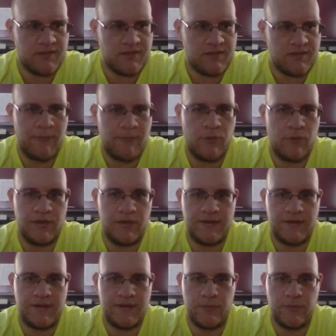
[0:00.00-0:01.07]
I'm going
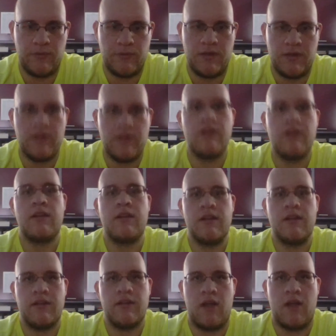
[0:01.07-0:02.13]
to
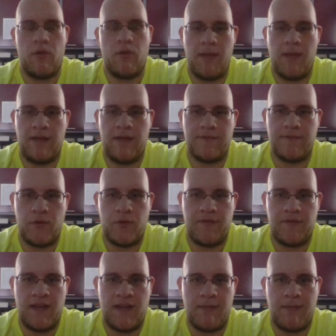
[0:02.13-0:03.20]
go about
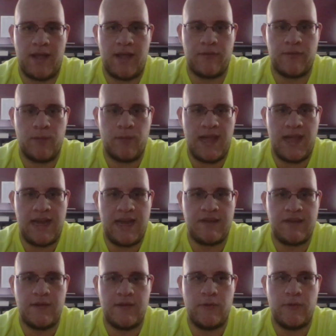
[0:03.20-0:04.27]
45 miles away
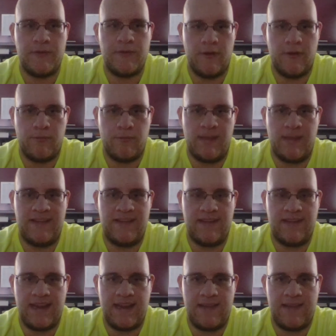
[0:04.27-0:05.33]
to 2 big
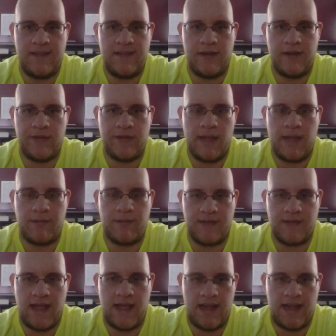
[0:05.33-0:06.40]
cities that are side by
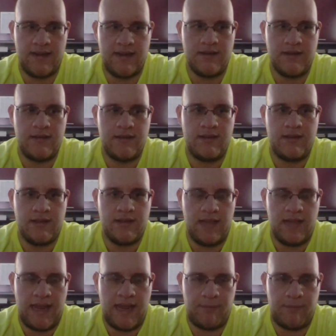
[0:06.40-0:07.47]
side
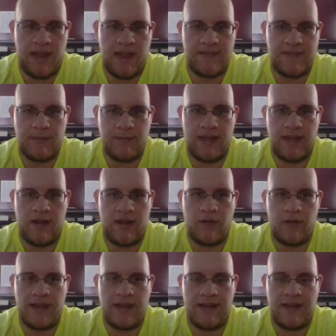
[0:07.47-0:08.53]
and pass them out
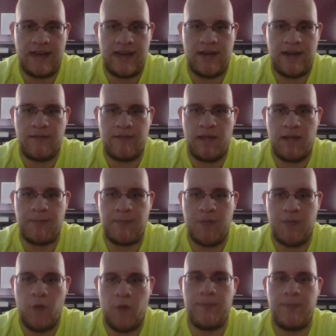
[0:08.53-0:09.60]
all down there. I'm
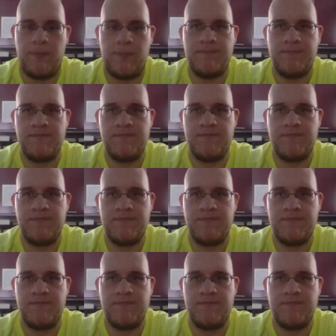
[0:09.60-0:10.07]
hoping